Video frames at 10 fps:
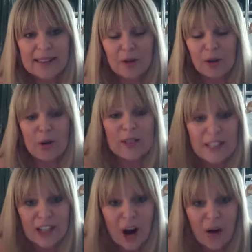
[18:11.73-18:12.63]
or didn't
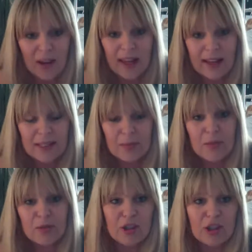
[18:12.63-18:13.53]
know. A lot of these
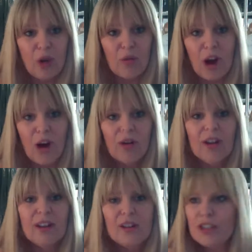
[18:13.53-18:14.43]
people just don't know.
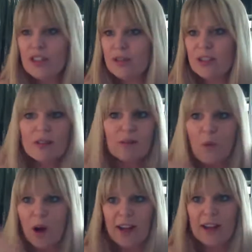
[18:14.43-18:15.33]
They're just used to
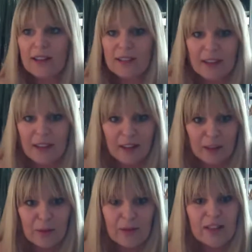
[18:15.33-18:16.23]
walking into like the
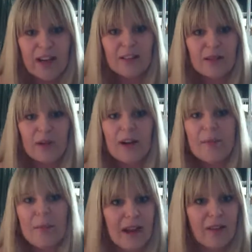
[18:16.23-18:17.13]
Louis Vuitton store and
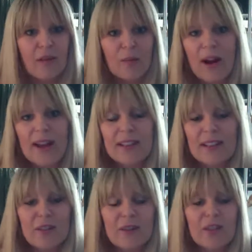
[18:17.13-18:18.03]
paying full price. And
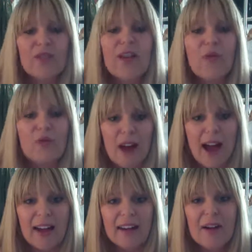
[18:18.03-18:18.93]
if you can do that,
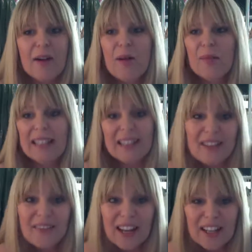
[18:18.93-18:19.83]
rad. But even
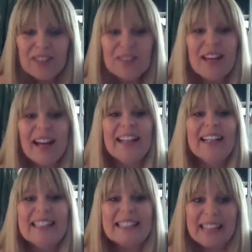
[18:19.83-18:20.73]
if I could do that,
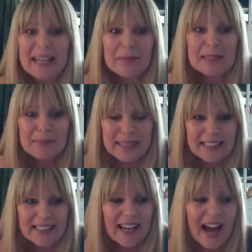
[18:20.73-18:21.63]
it's a game to me.
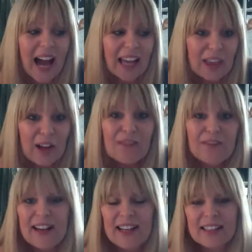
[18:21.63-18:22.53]
Like, I love
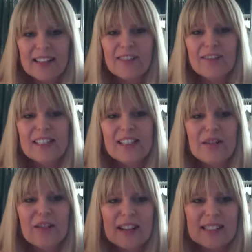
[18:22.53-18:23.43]
finding stuff
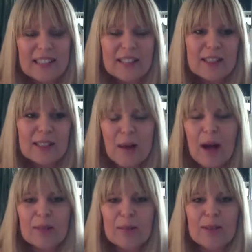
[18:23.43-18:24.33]
for as little as
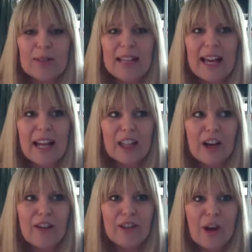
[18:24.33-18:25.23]
possible. And I
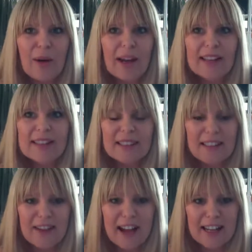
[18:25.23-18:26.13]
love knowing, since
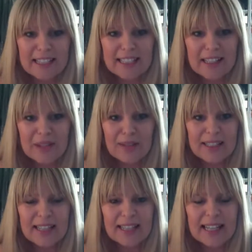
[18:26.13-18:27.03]
I've gotten into this
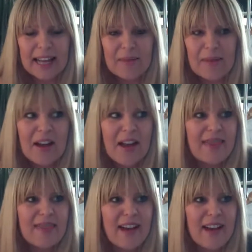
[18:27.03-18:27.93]
reselling game,
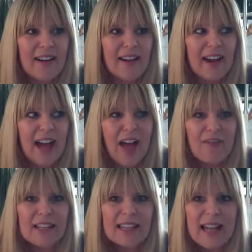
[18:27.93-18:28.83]
that
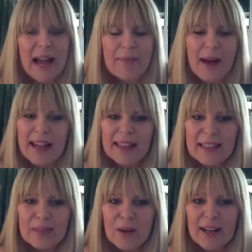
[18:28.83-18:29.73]
everything I buy at this
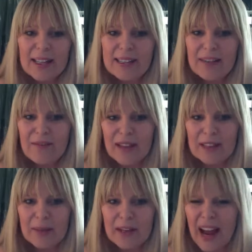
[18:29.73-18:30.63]
point is an
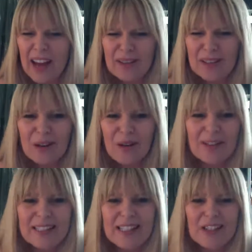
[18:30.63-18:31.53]
investment. I used to go in
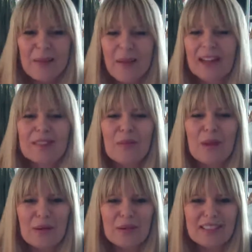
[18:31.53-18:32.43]
TJ Maxx and
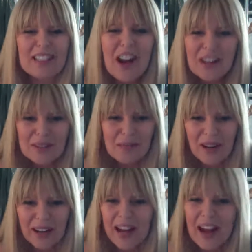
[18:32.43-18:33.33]
blow tons of
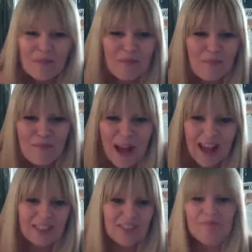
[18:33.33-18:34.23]
money. I'd have
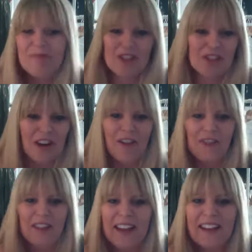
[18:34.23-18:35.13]
bags of stuff for like,